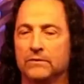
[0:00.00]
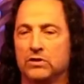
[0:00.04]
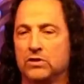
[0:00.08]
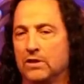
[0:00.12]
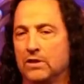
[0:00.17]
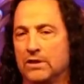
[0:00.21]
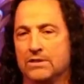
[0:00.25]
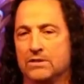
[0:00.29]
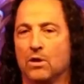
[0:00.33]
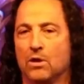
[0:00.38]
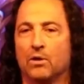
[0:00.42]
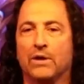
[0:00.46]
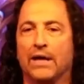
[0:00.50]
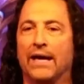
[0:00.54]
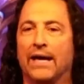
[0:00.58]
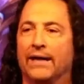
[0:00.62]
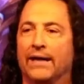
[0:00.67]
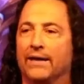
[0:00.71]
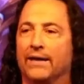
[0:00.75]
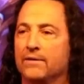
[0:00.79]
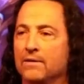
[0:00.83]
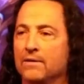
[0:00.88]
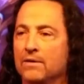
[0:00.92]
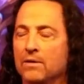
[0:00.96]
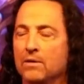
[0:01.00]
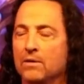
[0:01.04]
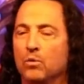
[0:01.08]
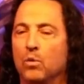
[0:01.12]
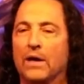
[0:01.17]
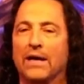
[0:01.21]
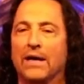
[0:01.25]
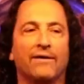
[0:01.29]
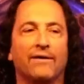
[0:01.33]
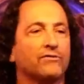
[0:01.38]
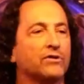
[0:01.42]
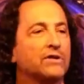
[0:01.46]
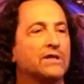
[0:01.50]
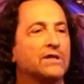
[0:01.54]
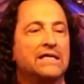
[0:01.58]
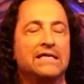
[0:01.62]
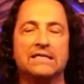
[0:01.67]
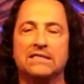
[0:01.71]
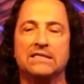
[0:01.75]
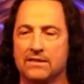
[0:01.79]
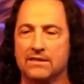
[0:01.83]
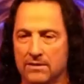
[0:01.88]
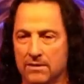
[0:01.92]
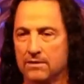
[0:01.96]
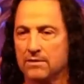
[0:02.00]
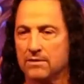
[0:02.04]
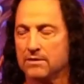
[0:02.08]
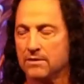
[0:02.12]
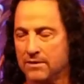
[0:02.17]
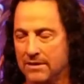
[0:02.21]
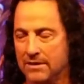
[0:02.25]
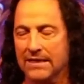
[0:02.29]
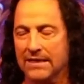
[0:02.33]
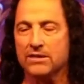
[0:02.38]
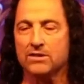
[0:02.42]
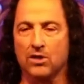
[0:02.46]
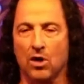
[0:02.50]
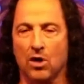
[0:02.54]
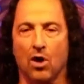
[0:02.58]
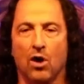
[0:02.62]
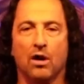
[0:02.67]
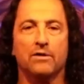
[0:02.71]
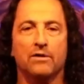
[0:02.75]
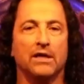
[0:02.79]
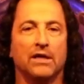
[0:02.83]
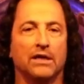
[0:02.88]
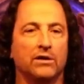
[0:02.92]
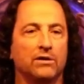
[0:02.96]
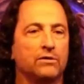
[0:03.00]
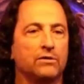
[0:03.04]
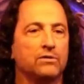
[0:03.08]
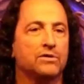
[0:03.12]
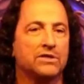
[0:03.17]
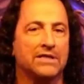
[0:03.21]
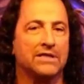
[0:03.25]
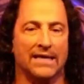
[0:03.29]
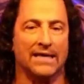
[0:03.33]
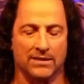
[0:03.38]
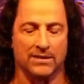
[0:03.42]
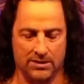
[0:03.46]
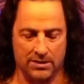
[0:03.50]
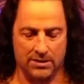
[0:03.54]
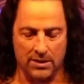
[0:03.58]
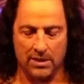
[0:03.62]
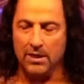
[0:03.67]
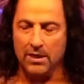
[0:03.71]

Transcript: it's okay. Whatever these things are that you sense